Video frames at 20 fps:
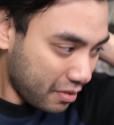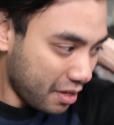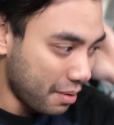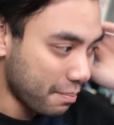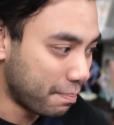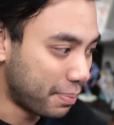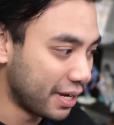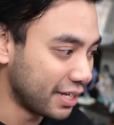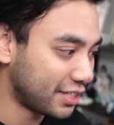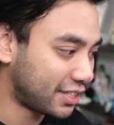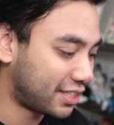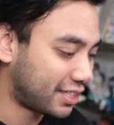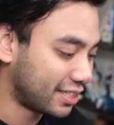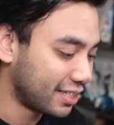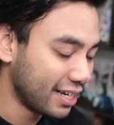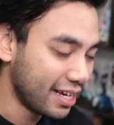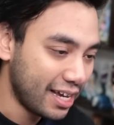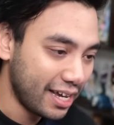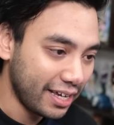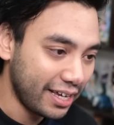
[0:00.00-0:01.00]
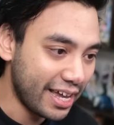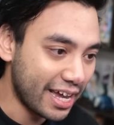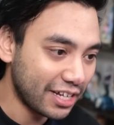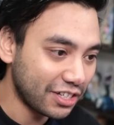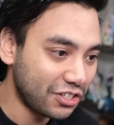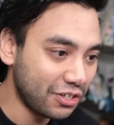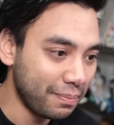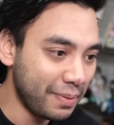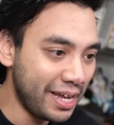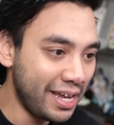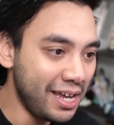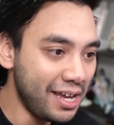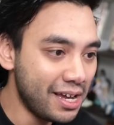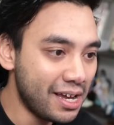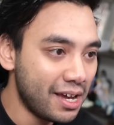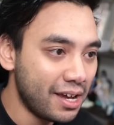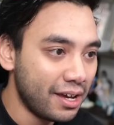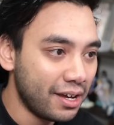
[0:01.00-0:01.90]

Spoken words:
But yeah, to me,